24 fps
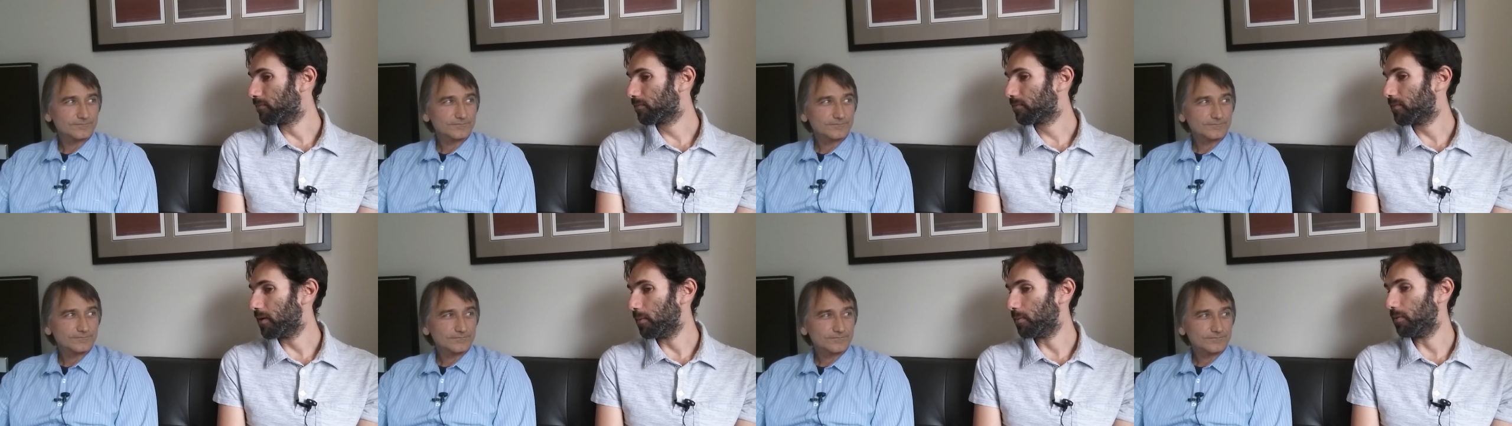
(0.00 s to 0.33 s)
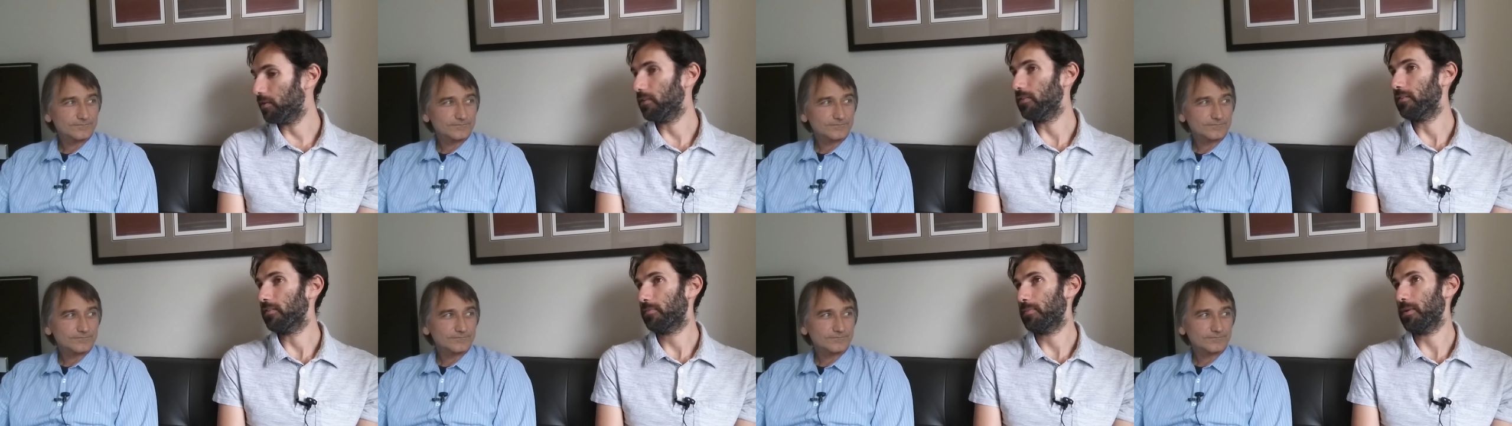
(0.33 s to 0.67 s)

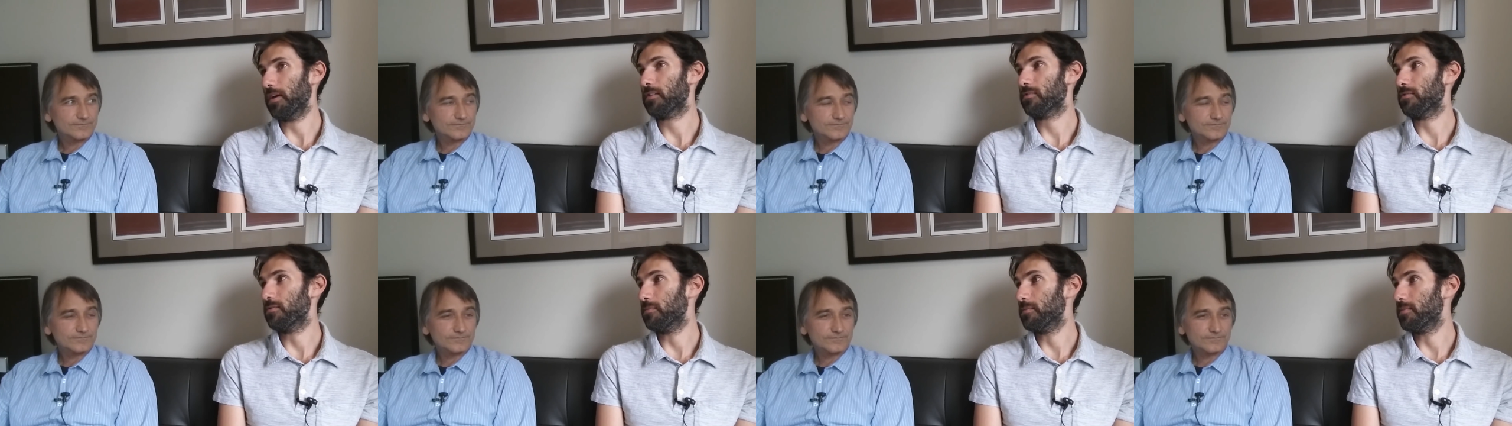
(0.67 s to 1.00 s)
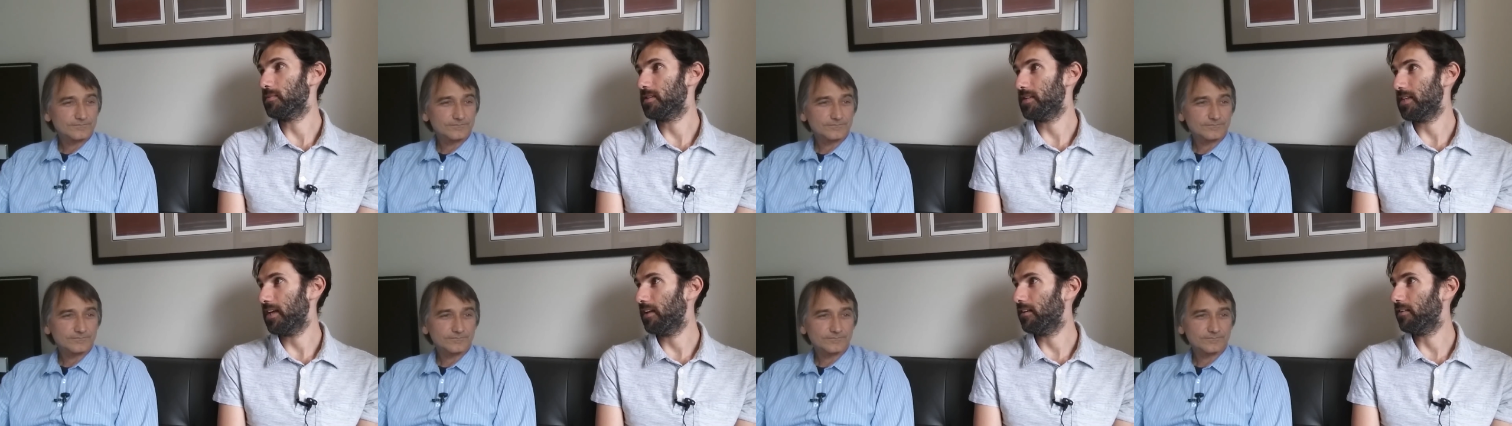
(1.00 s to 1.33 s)
Speaker 1: people on the
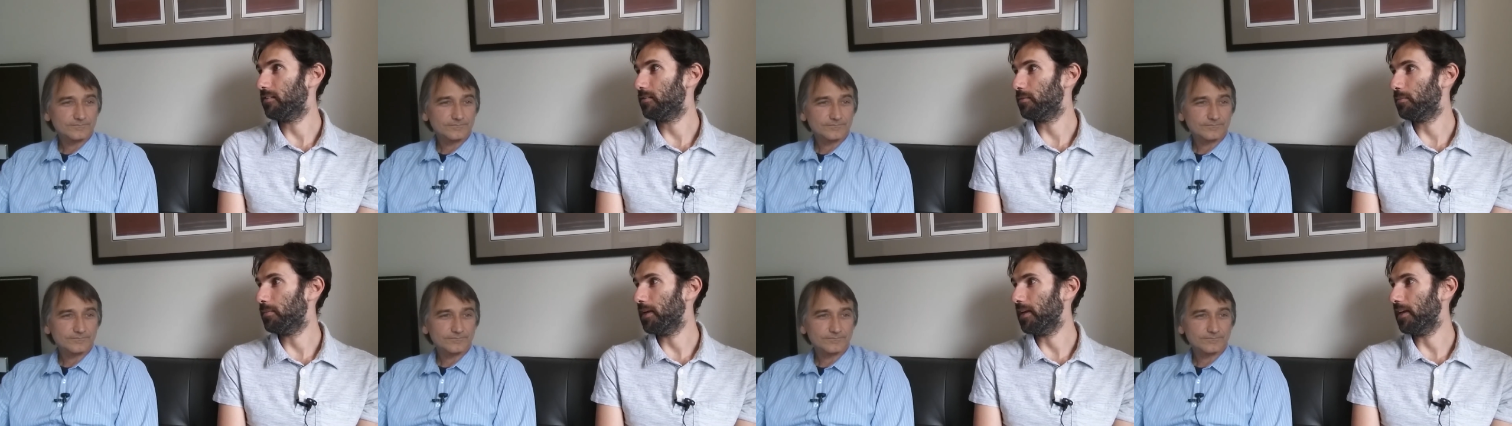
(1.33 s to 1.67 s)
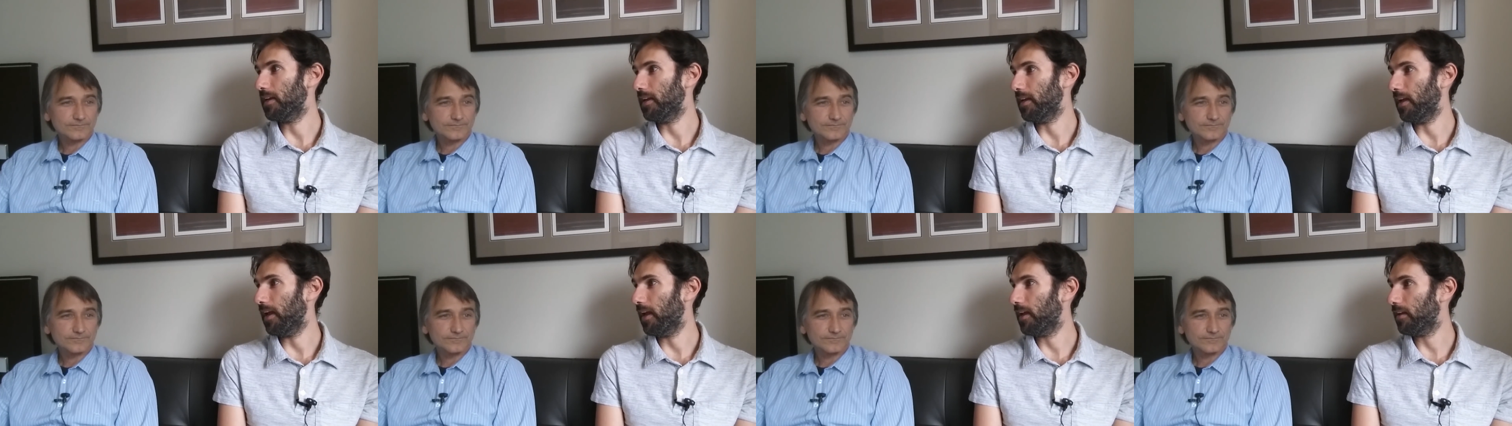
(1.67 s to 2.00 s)
spectrum tend to
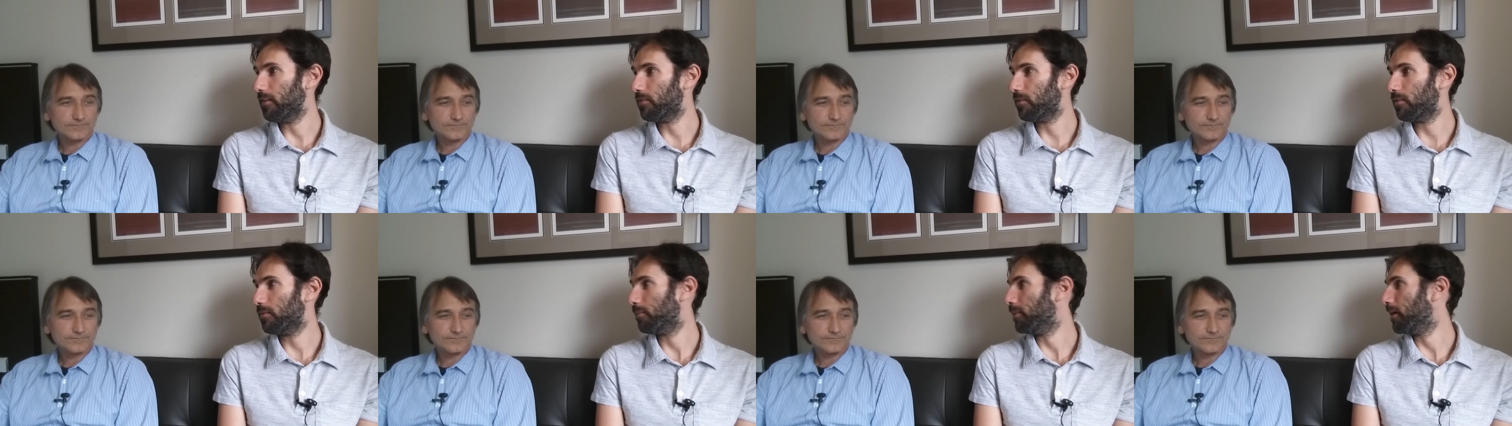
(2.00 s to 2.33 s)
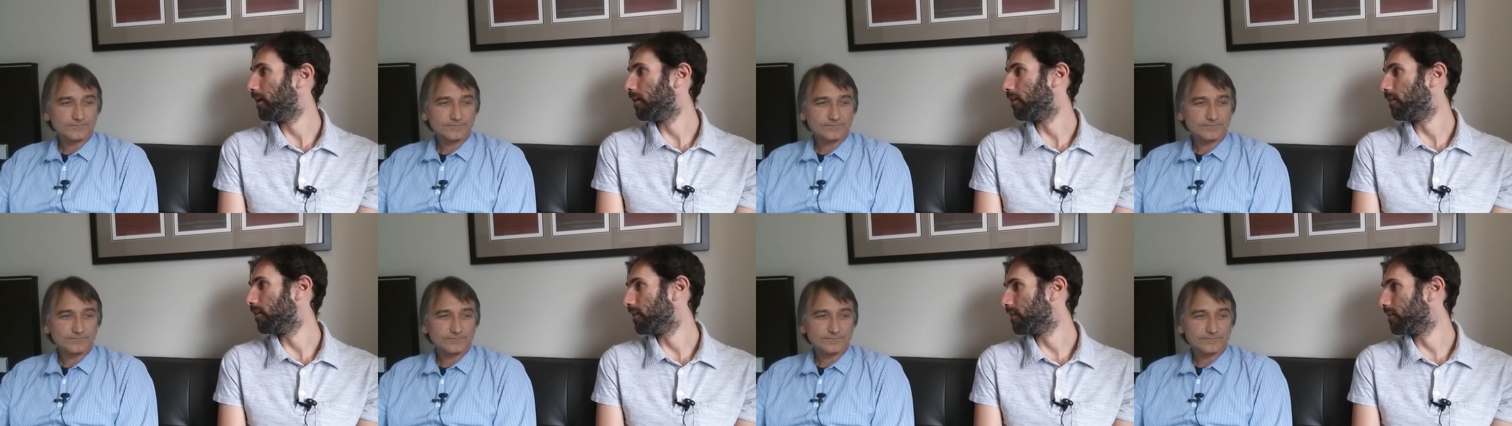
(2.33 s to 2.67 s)
be even
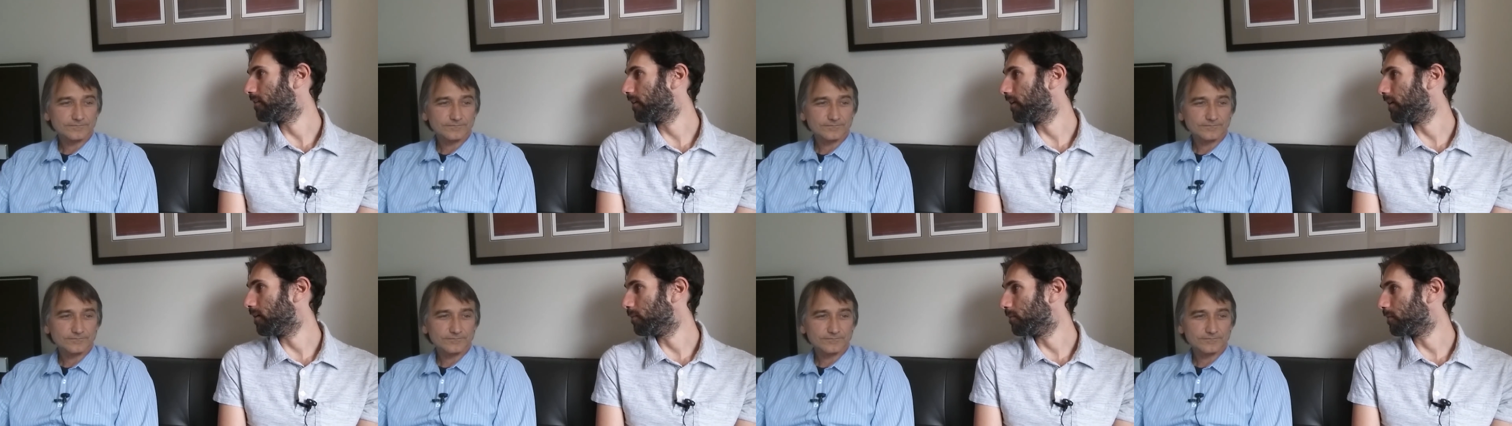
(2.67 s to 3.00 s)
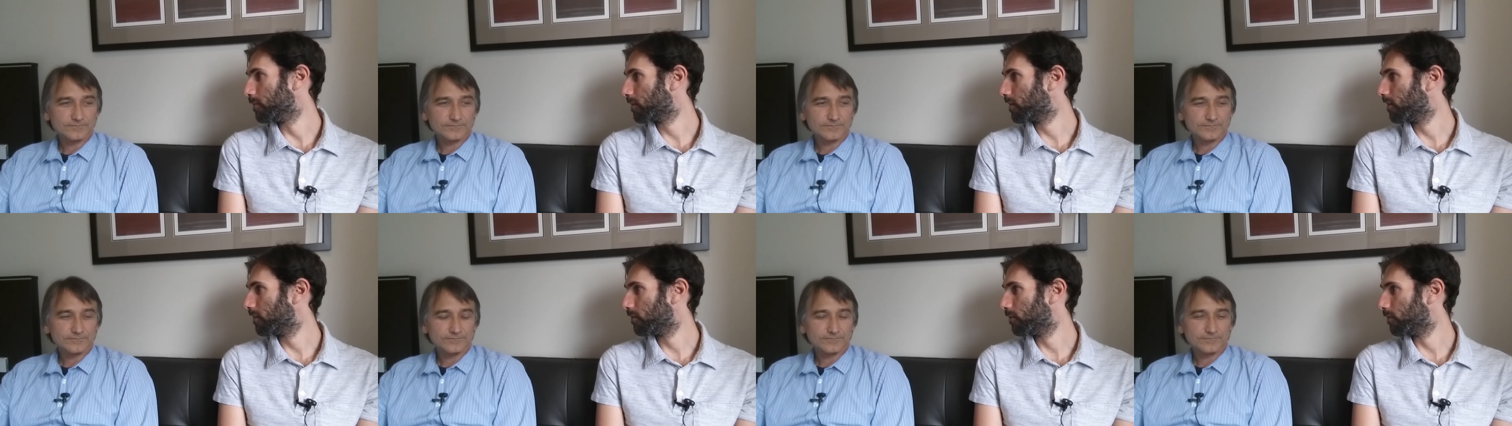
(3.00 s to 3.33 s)
better in
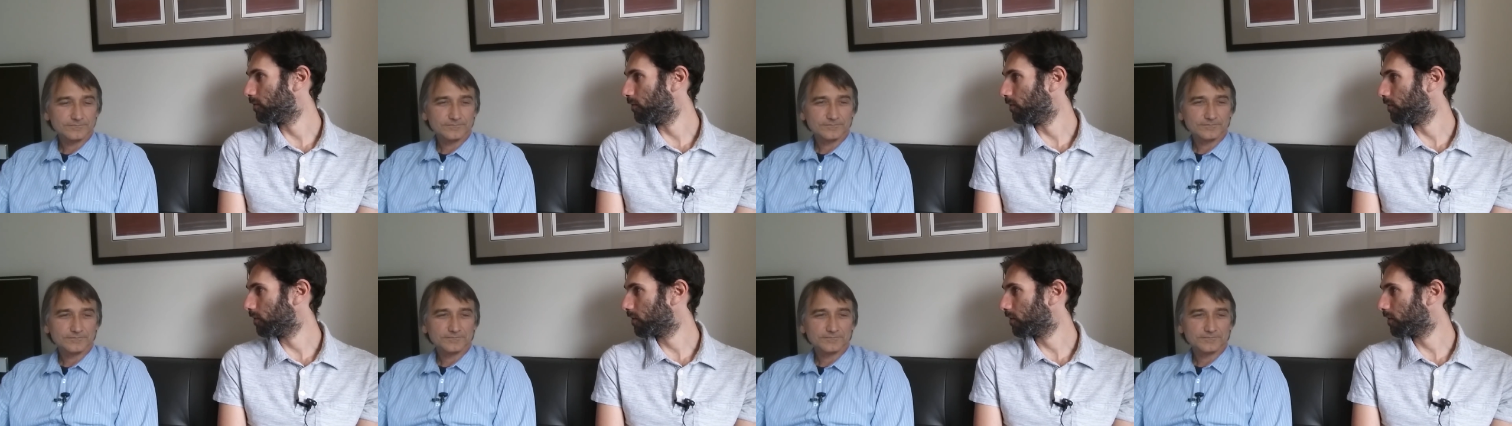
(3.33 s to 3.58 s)
teams because